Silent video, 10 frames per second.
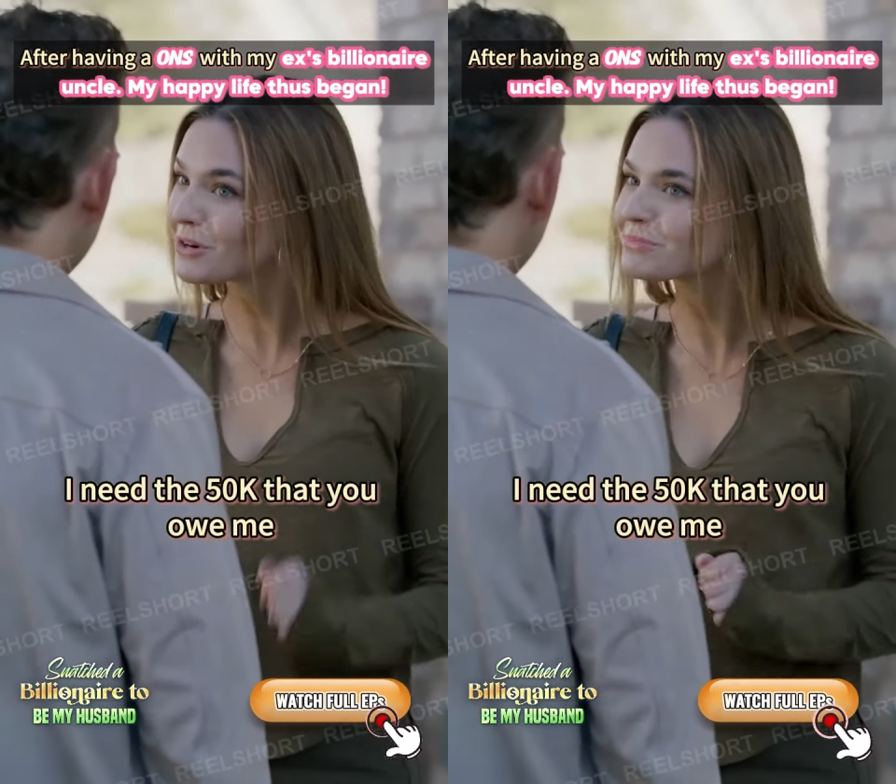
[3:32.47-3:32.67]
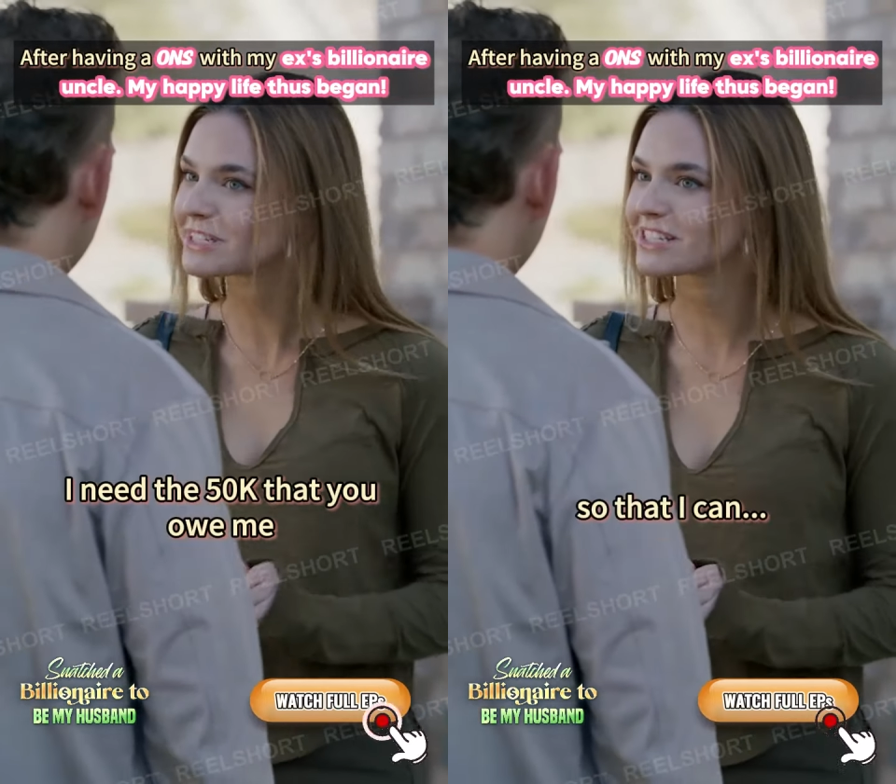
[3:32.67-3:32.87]

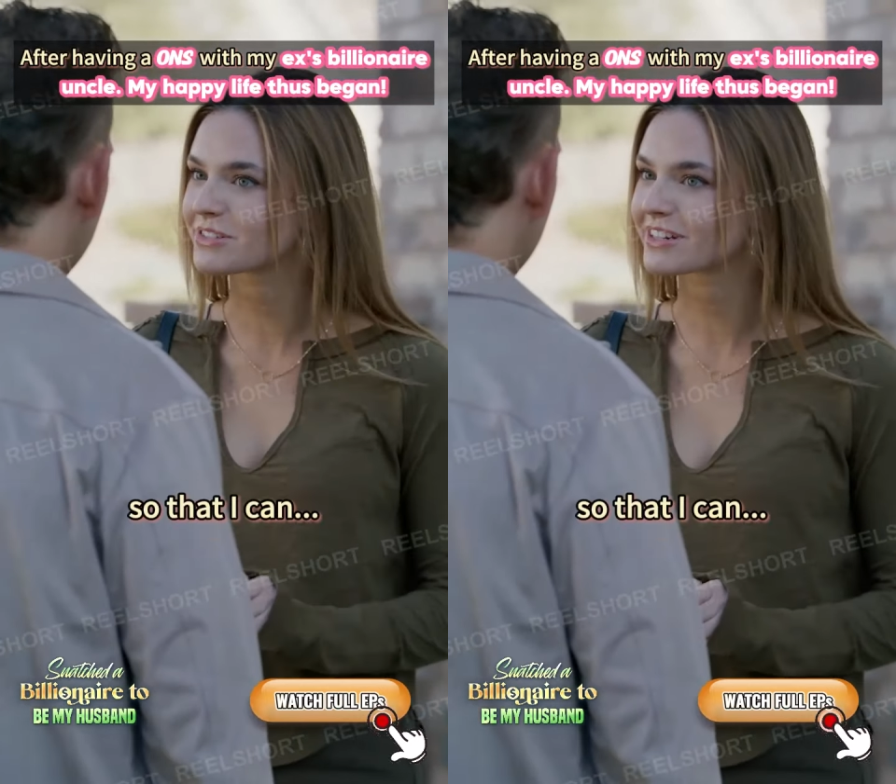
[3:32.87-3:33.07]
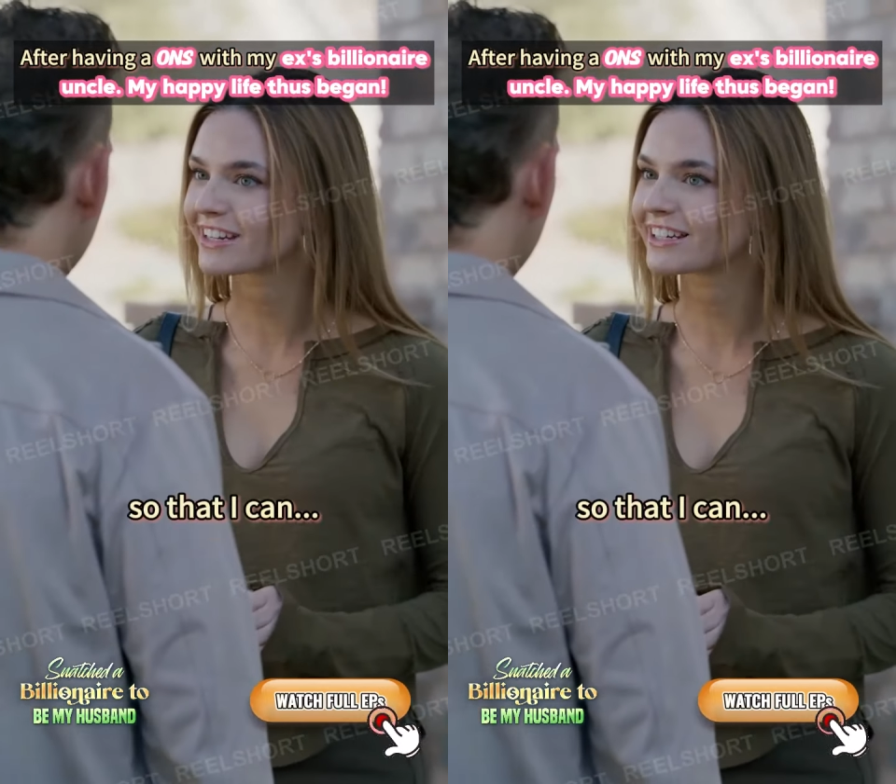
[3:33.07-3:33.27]
owe me
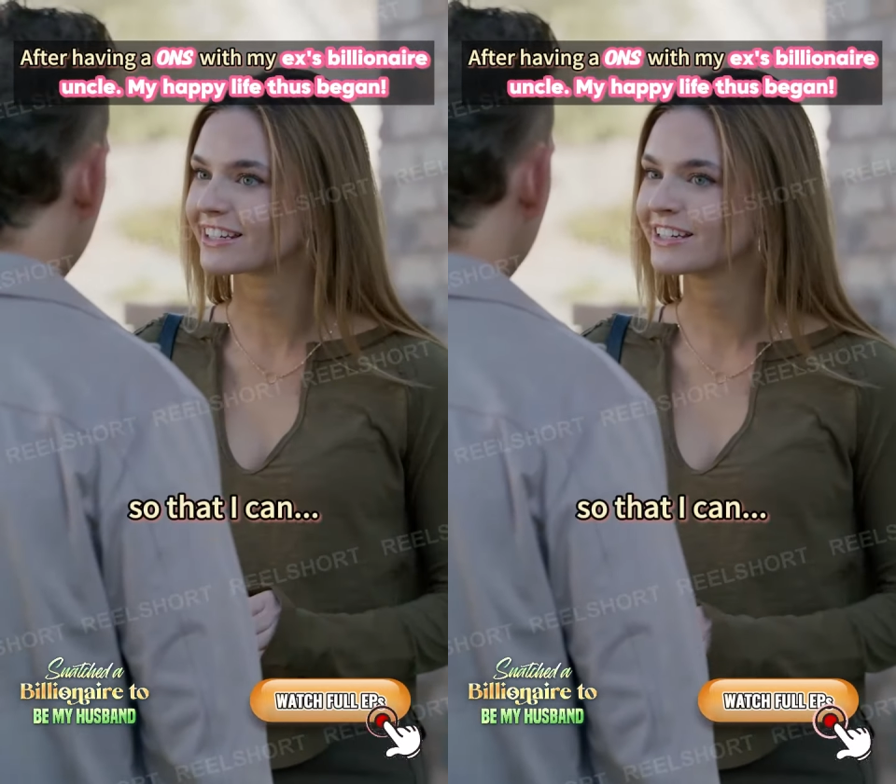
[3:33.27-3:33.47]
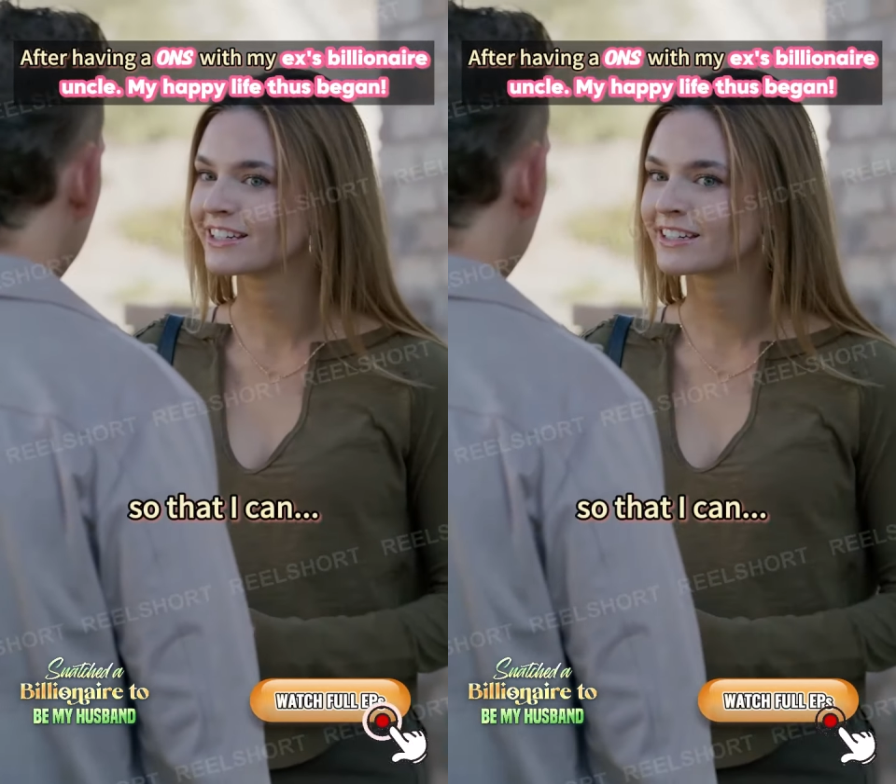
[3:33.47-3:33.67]
so that I can...
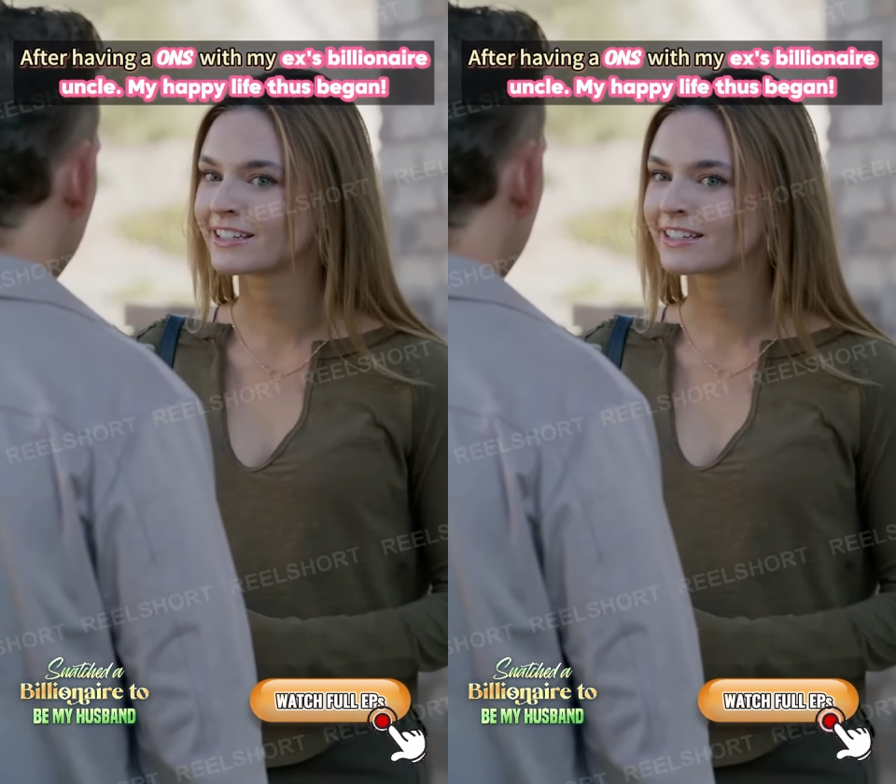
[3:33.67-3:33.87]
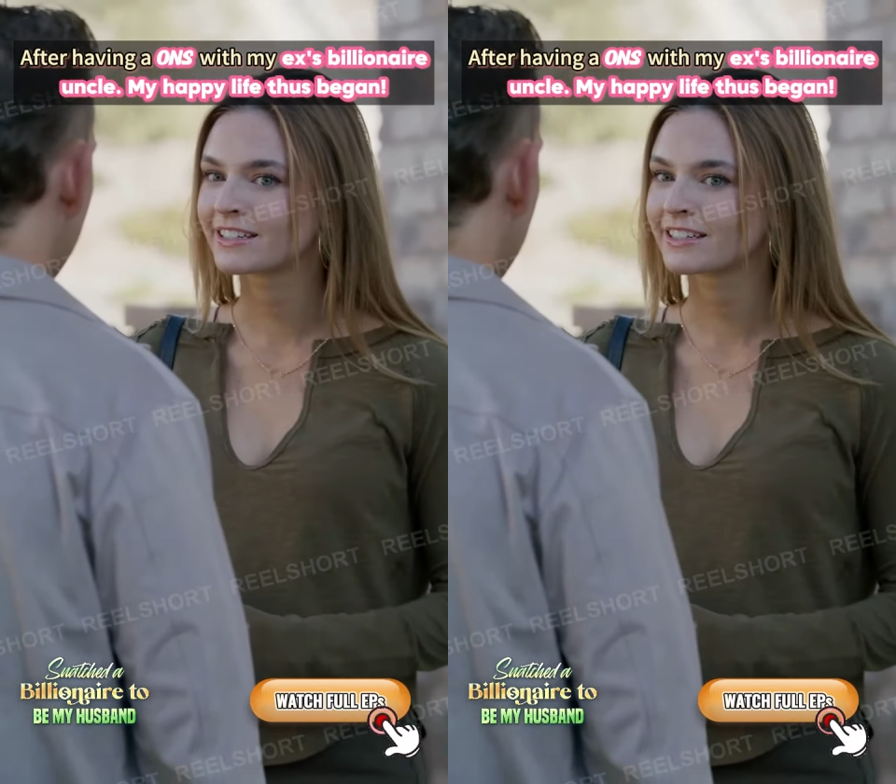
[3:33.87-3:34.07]

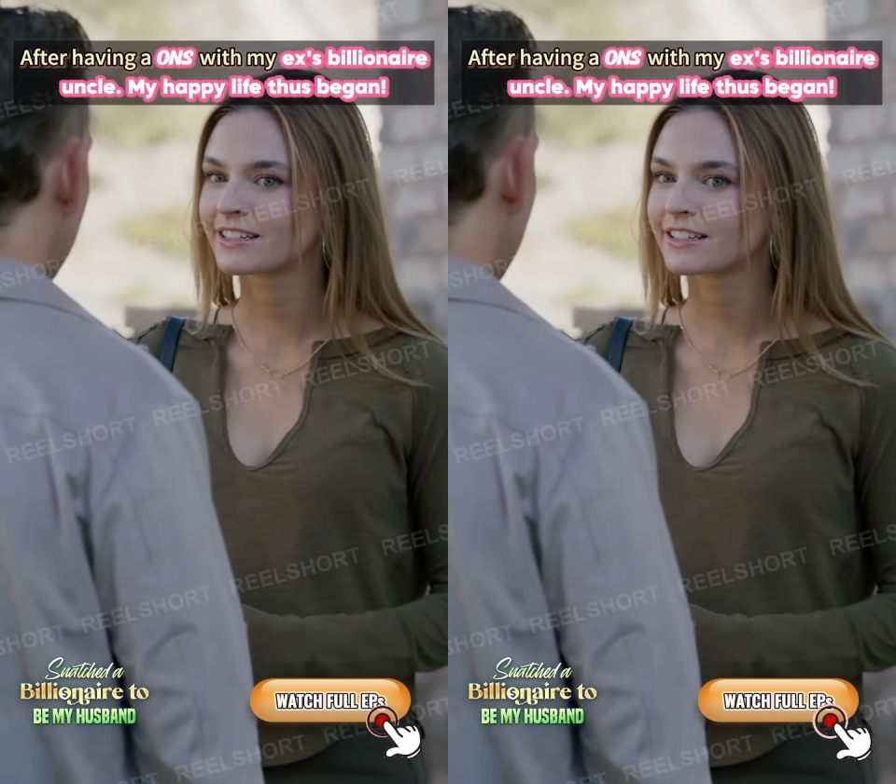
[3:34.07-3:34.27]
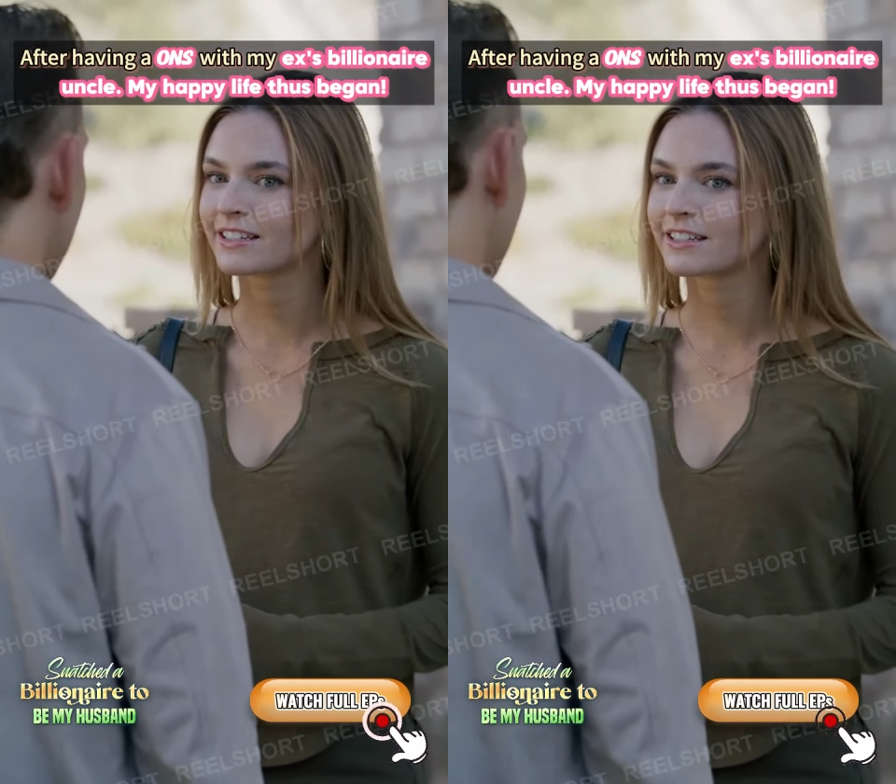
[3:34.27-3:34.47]

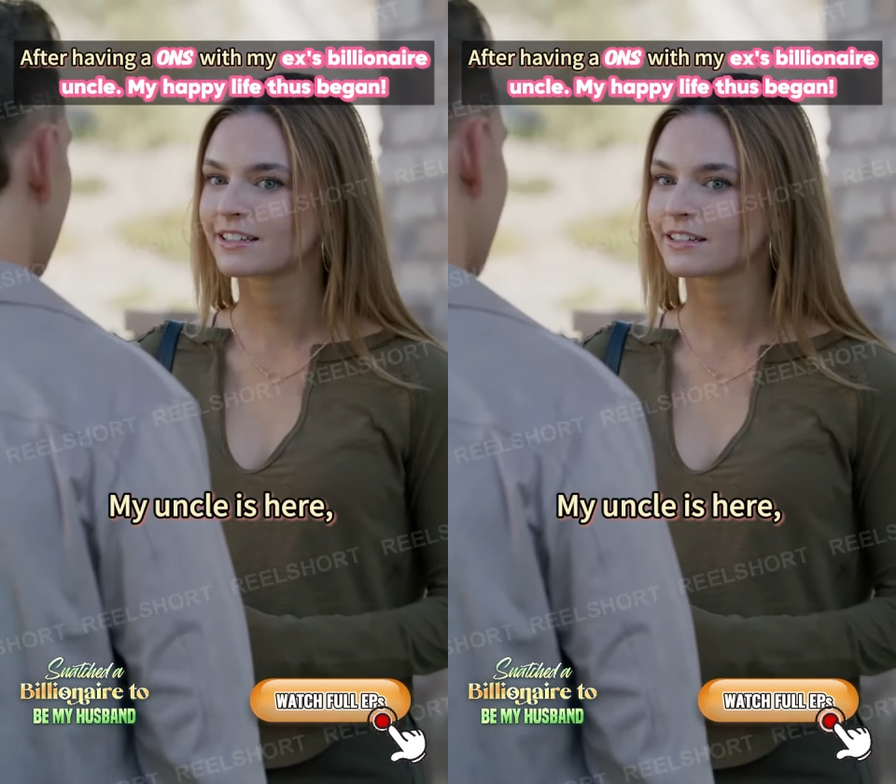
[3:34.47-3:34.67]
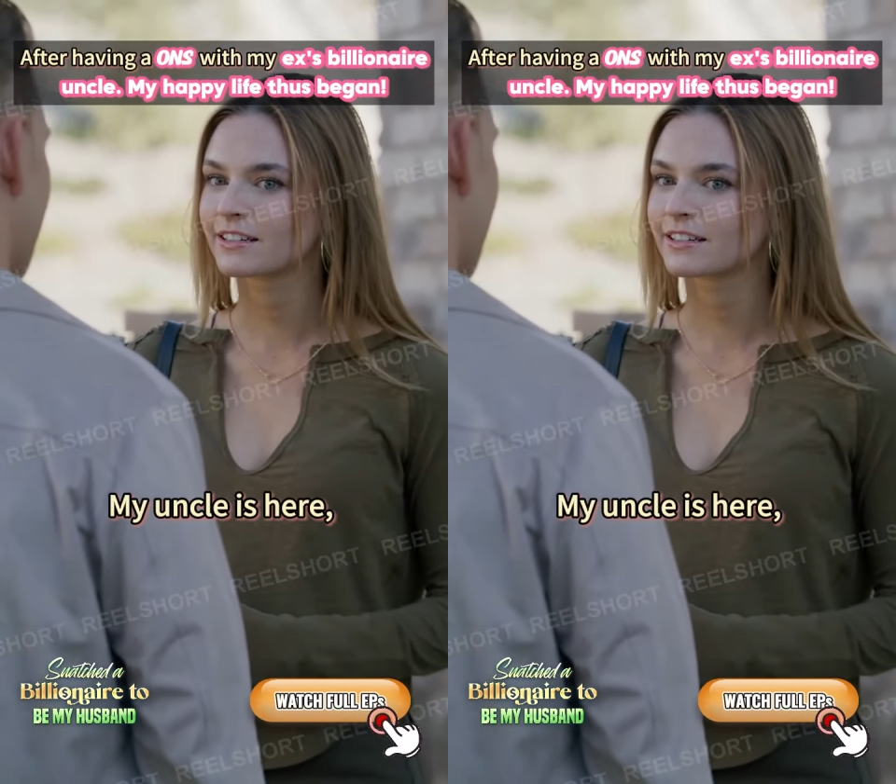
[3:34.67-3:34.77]
My